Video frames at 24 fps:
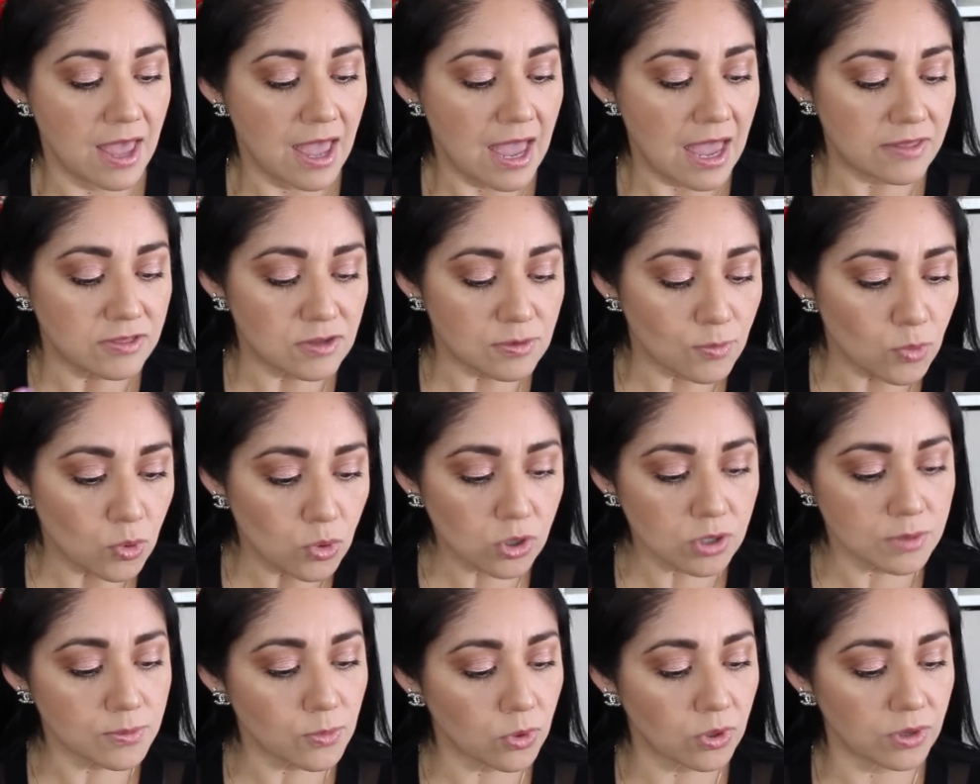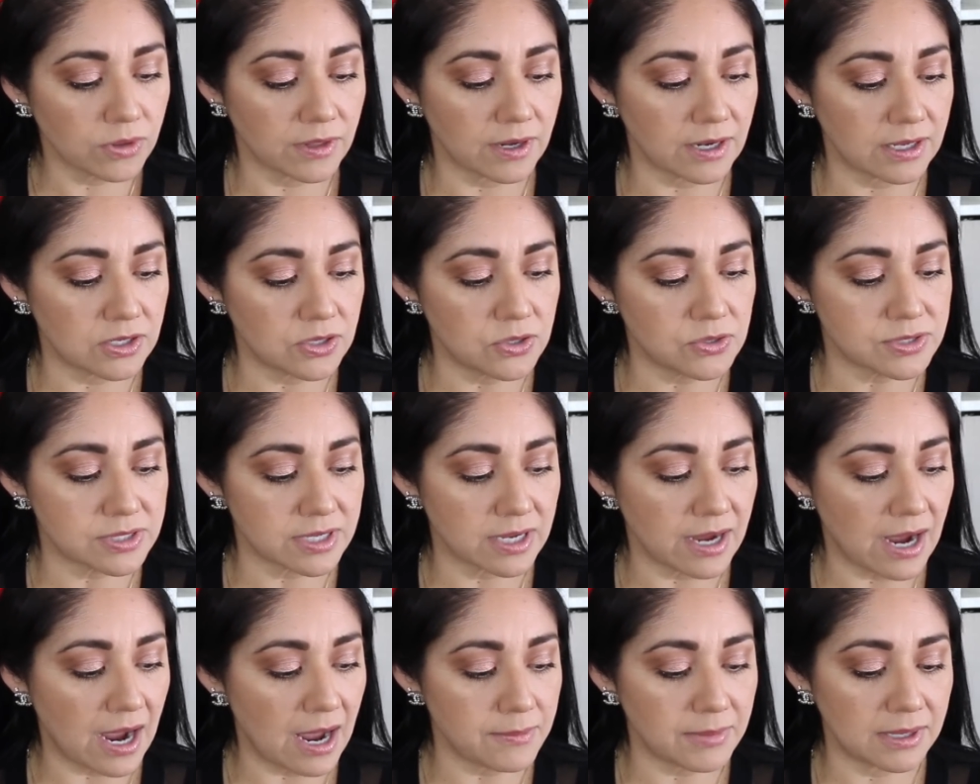And the more and more that I use
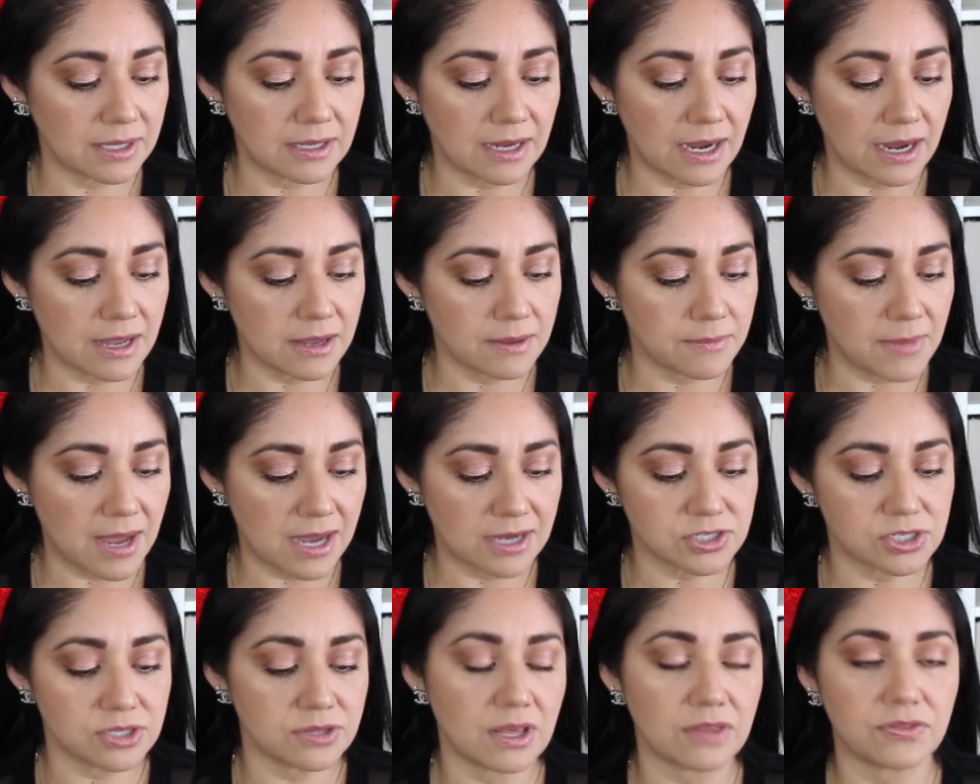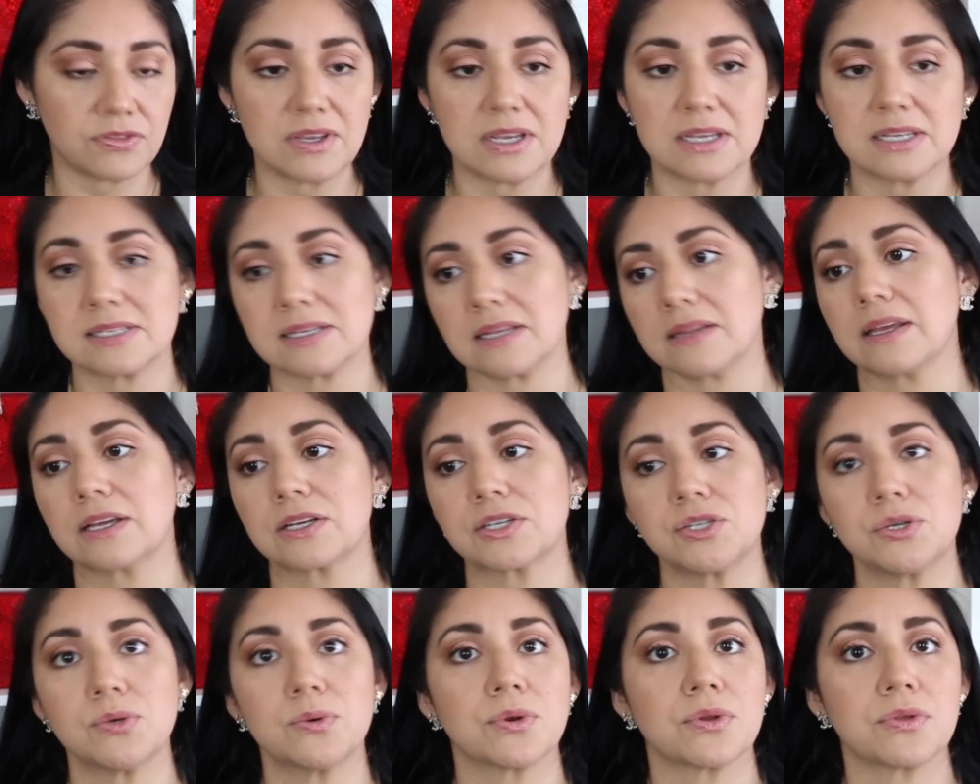it, I mean, I imagine that this in like
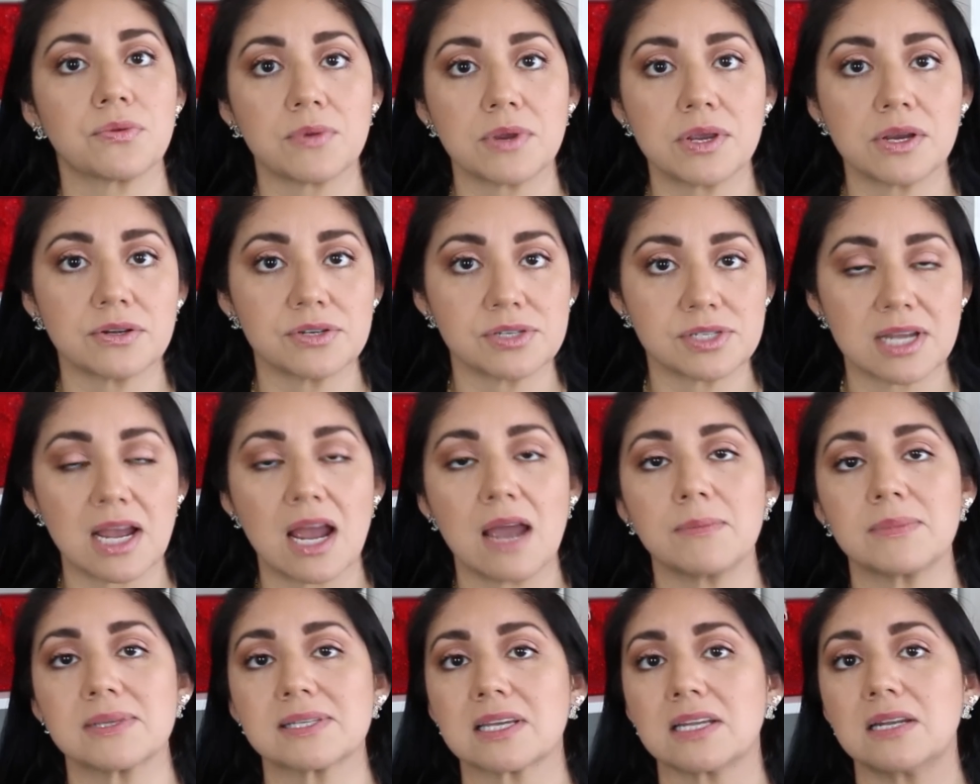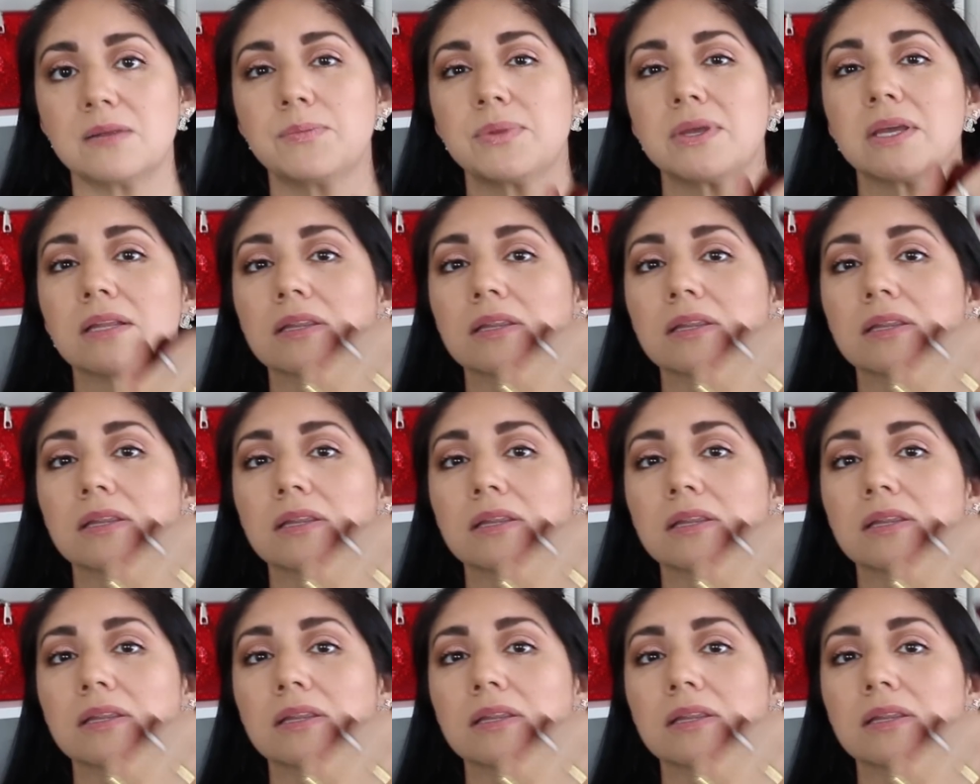two or three years time is gonna be